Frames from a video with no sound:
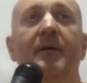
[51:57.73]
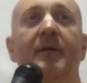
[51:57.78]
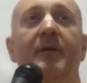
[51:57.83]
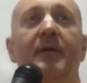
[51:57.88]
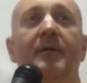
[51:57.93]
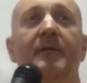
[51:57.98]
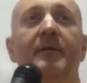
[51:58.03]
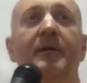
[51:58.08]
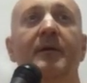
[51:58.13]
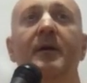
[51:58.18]

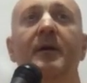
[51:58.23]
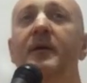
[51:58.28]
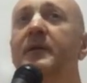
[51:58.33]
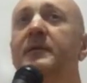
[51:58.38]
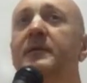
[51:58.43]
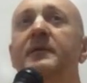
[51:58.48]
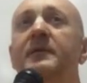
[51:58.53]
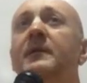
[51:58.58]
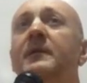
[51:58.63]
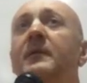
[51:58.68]
They're
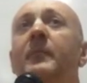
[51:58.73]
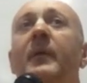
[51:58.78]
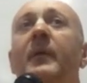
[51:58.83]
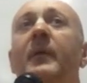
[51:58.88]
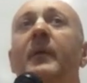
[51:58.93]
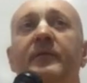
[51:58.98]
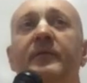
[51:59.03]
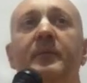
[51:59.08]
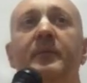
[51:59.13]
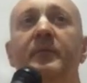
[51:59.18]
eternal
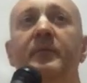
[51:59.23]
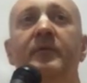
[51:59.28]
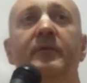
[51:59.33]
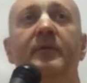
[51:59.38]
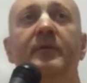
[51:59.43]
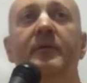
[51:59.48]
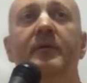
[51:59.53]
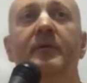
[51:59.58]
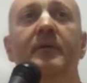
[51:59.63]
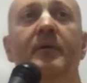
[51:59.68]
pastimes.
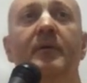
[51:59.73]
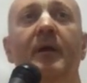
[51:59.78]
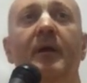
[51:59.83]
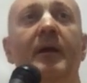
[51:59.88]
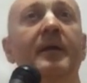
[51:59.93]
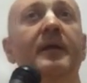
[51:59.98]
And they